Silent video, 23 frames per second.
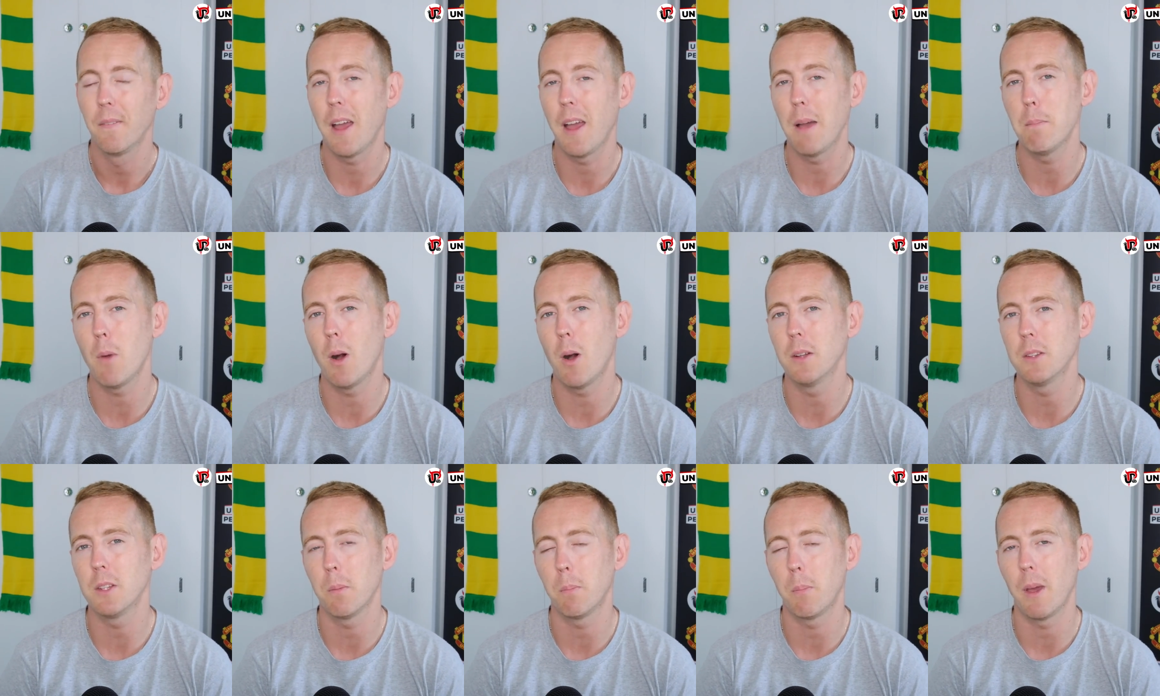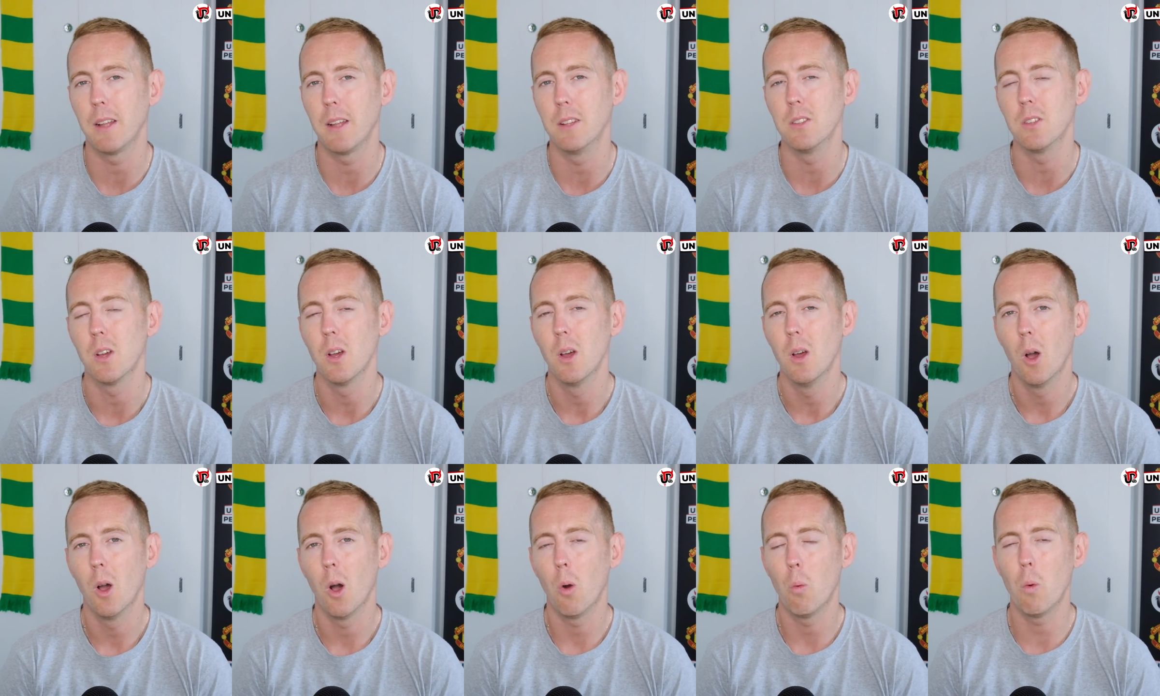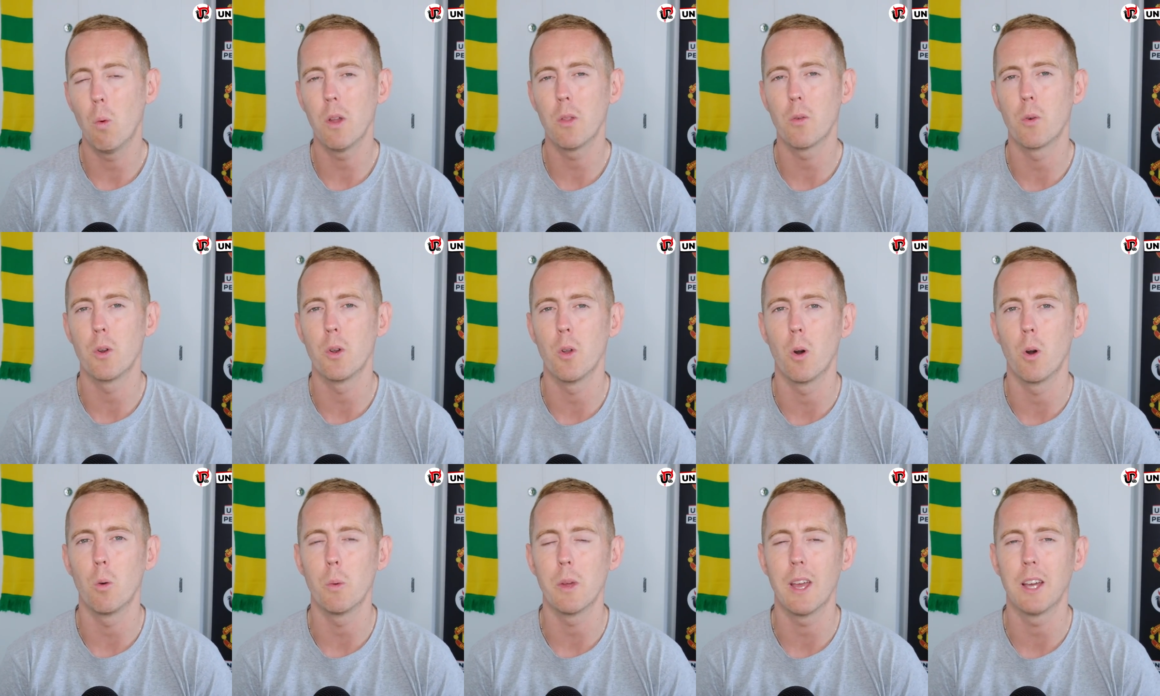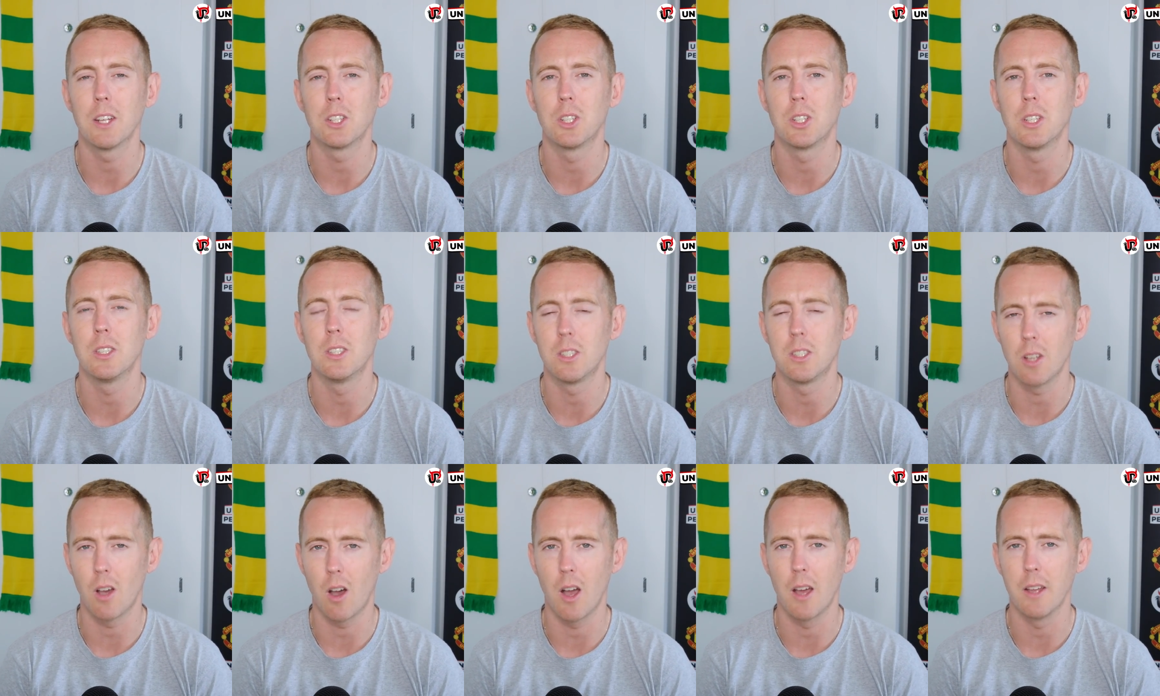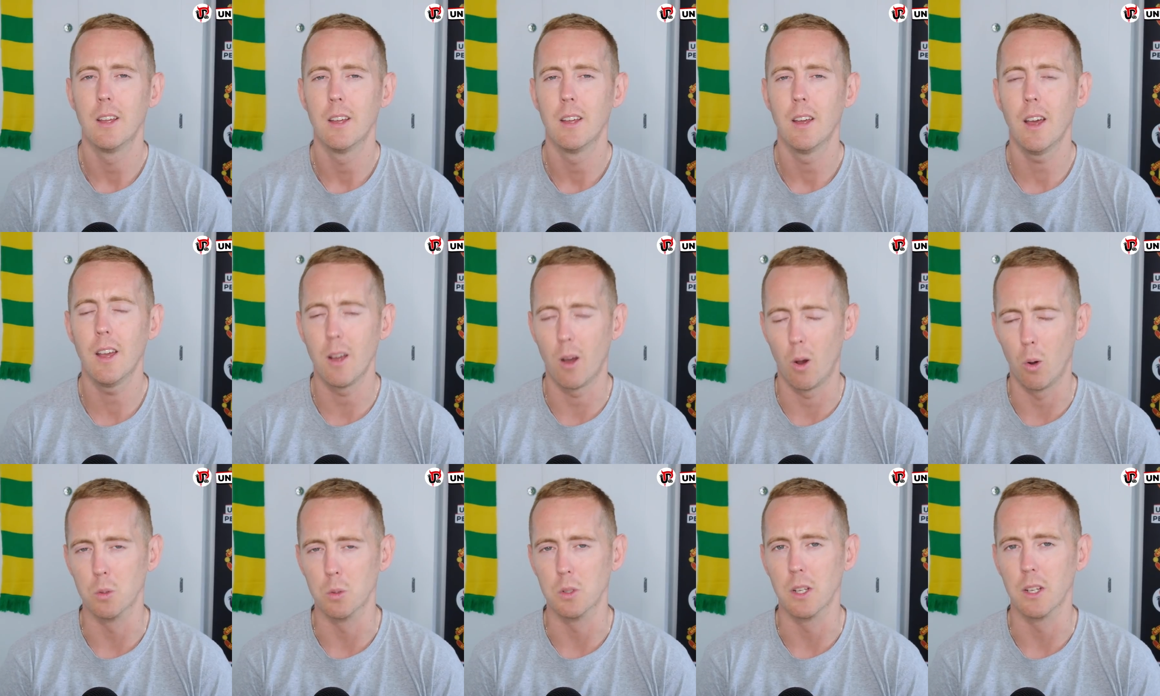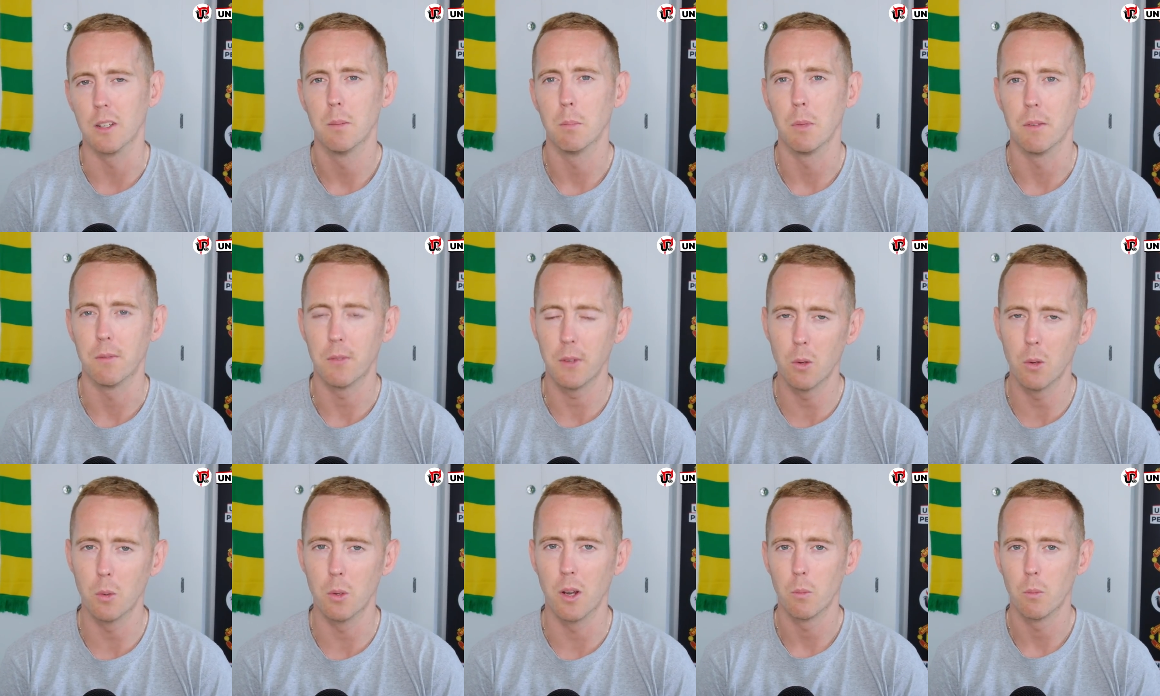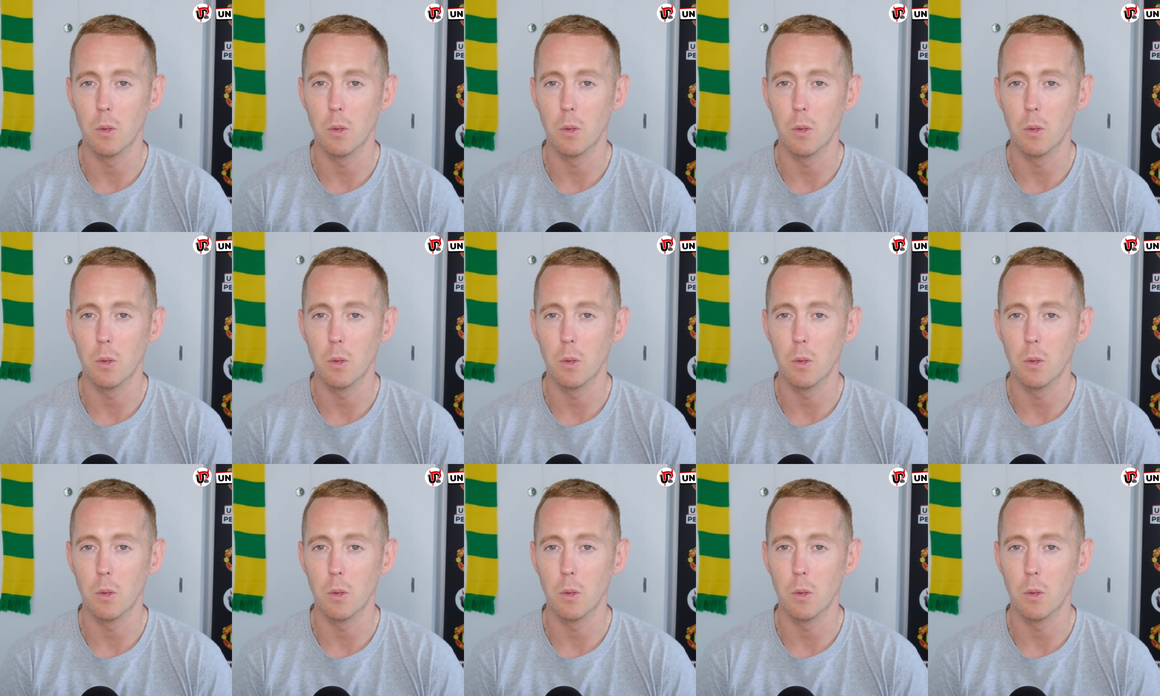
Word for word: that might depend on whether or not we actually sign a holding midfielder,